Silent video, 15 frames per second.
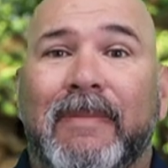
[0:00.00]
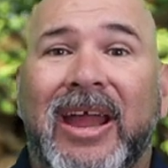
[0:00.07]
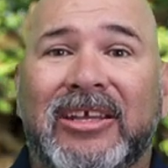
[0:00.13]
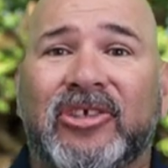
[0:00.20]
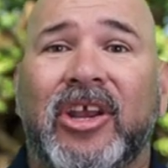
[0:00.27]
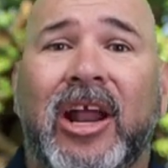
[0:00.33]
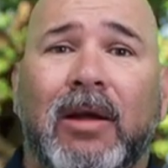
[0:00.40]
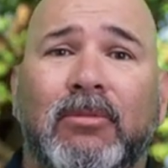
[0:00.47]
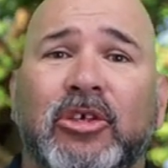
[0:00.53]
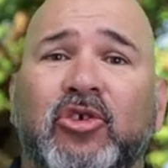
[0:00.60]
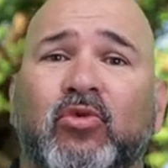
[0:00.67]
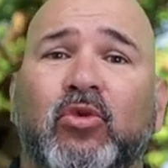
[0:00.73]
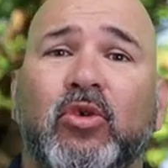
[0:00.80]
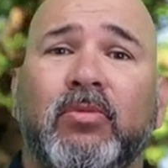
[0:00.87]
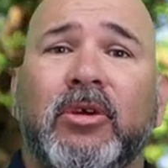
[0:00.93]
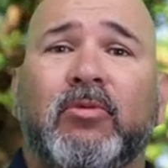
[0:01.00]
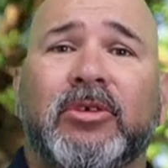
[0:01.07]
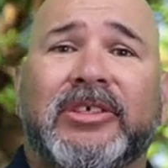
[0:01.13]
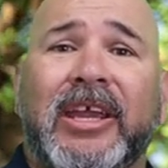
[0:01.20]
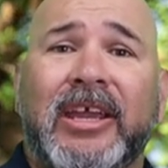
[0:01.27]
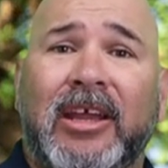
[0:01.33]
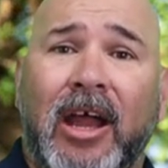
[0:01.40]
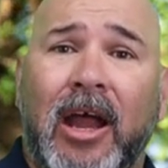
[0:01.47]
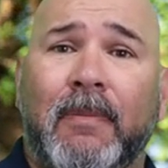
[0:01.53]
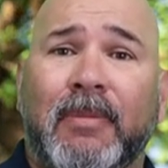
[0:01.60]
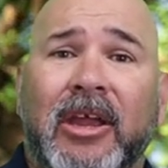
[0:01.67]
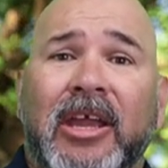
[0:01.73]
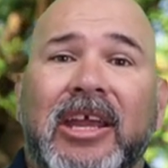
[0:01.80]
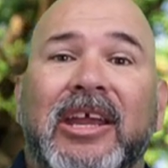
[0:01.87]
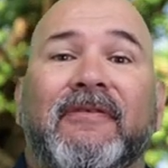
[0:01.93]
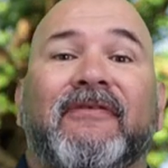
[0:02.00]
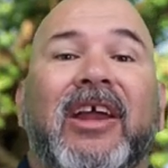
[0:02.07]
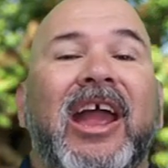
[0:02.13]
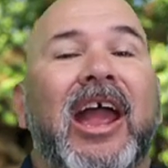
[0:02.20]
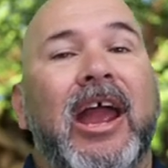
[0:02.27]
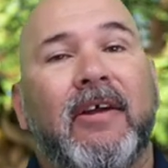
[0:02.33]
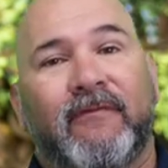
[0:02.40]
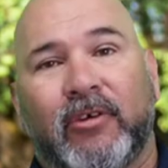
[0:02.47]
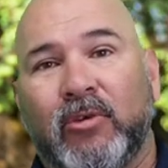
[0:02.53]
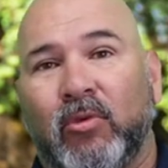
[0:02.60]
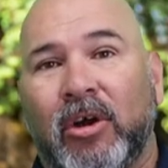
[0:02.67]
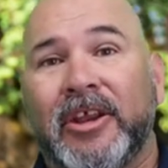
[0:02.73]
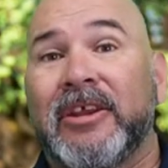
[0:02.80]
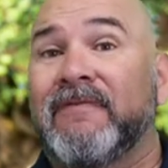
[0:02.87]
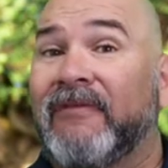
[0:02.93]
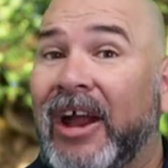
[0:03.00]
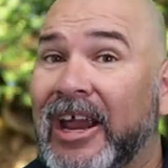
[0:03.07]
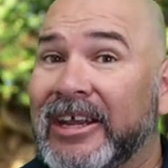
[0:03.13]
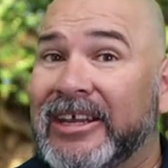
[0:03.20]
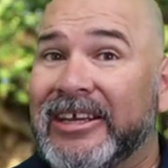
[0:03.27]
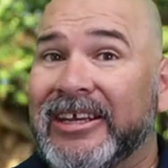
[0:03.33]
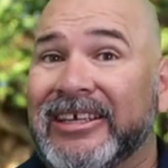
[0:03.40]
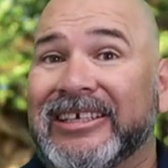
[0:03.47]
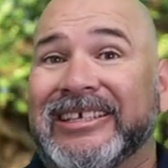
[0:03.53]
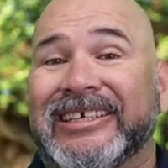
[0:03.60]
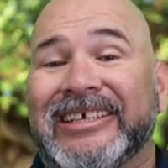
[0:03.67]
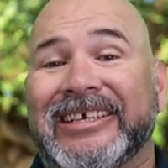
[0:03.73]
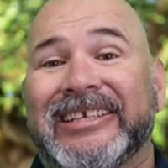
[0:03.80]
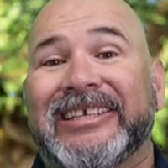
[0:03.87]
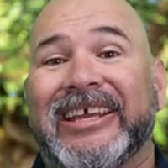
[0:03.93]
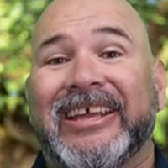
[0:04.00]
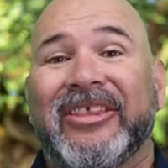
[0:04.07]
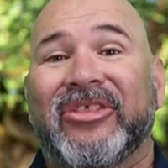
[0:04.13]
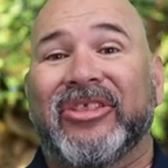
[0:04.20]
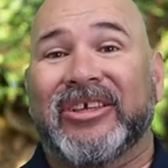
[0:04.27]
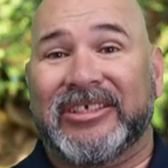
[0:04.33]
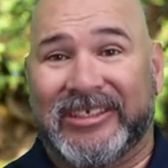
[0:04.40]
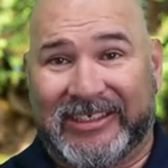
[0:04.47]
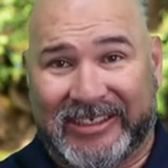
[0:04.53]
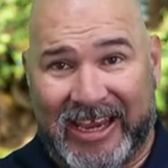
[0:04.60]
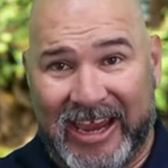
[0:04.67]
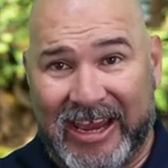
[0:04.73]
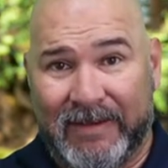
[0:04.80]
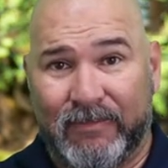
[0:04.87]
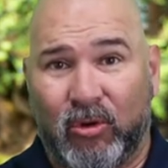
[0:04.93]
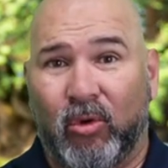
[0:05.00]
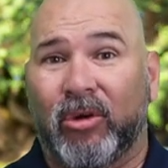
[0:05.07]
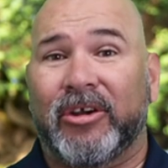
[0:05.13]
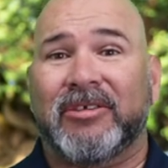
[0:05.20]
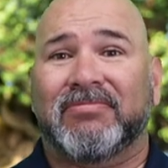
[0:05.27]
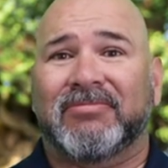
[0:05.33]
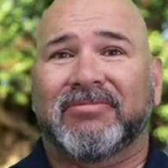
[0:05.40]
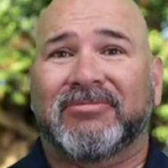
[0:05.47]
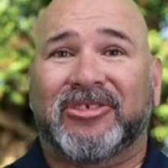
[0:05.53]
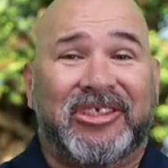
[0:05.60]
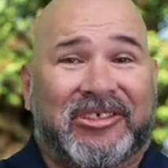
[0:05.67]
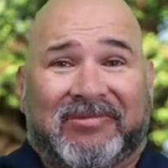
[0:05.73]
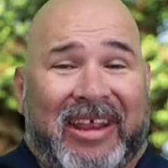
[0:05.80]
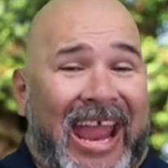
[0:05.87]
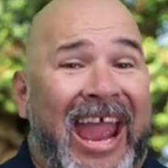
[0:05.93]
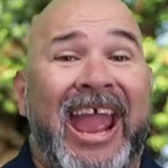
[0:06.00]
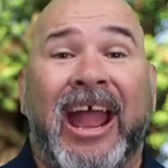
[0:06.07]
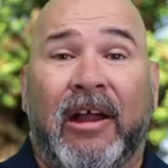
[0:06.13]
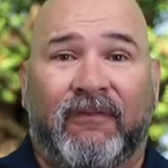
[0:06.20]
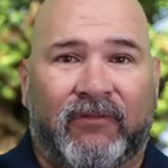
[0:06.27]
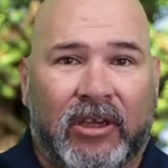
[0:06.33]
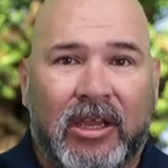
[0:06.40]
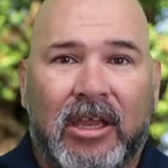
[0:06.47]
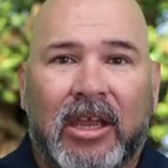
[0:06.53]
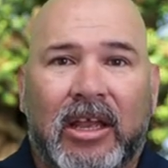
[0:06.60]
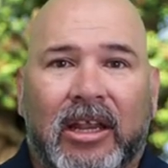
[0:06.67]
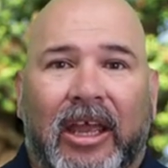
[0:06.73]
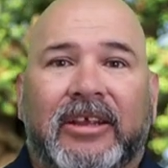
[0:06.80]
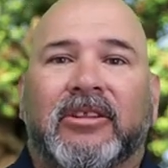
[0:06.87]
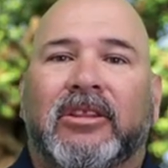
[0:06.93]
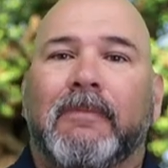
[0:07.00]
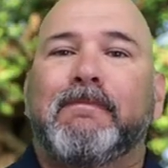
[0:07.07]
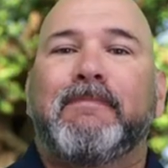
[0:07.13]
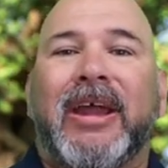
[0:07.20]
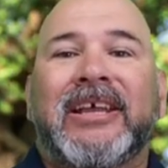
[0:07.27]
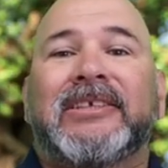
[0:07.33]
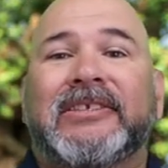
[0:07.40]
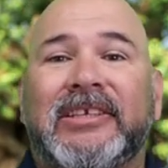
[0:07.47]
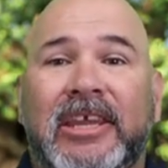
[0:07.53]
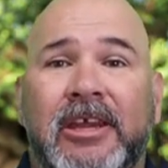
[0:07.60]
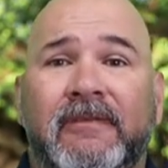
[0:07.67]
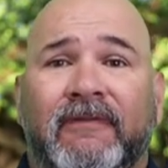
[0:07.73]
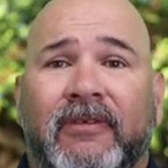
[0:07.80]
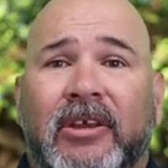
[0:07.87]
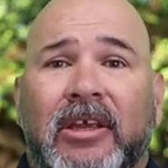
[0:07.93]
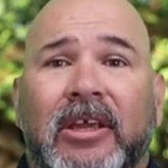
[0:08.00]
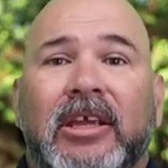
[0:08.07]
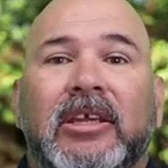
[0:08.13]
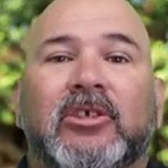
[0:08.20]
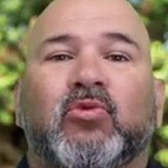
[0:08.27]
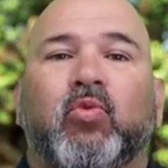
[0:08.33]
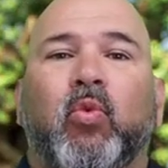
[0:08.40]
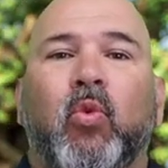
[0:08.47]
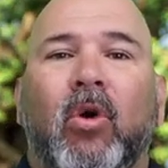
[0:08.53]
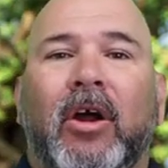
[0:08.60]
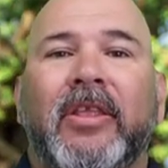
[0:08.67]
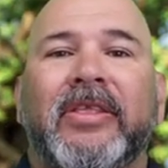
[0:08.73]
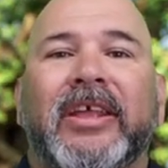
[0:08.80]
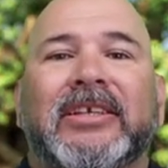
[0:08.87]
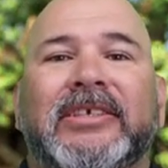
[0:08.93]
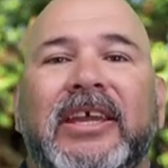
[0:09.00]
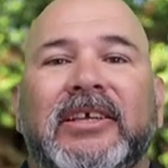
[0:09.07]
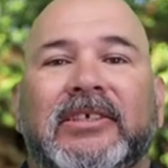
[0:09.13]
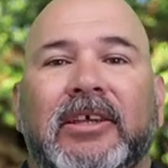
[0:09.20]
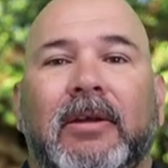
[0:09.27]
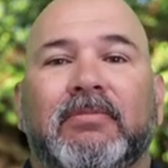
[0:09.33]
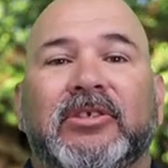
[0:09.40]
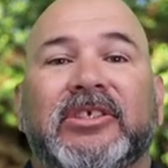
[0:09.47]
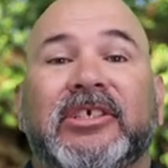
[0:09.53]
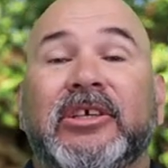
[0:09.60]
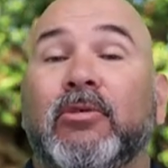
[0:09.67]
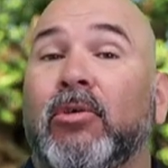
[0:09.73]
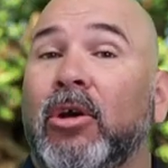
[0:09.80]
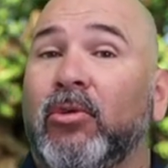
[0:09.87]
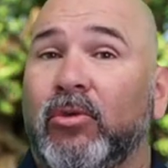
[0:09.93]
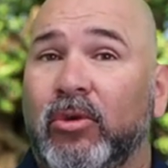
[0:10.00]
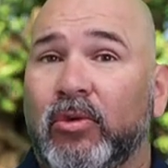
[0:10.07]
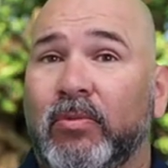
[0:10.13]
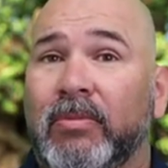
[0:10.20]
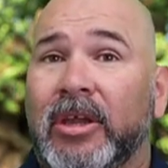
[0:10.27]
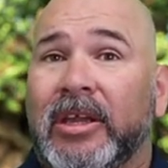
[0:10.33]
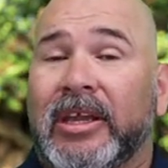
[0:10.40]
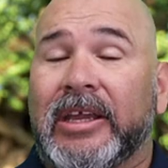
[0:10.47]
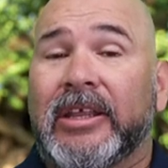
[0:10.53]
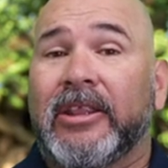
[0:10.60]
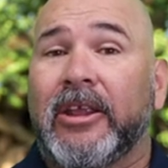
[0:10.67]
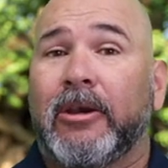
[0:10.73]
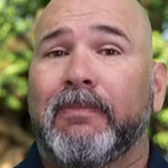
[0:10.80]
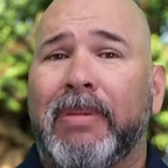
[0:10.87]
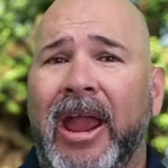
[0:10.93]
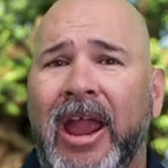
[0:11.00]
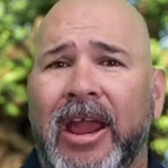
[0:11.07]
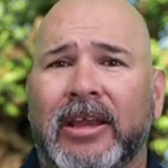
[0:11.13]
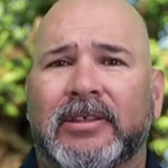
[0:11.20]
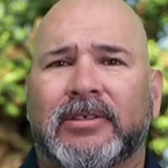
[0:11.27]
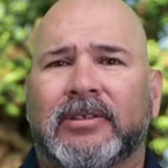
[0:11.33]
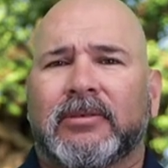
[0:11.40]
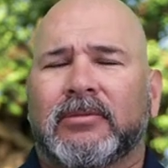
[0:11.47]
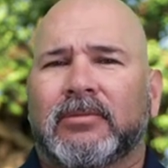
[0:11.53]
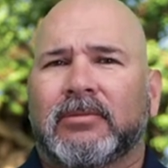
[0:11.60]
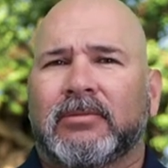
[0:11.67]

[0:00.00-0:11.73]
imagine how much room it would take up if everyone invited did the same, or just half. Like, the best gift is one that takes up zero room in their bags.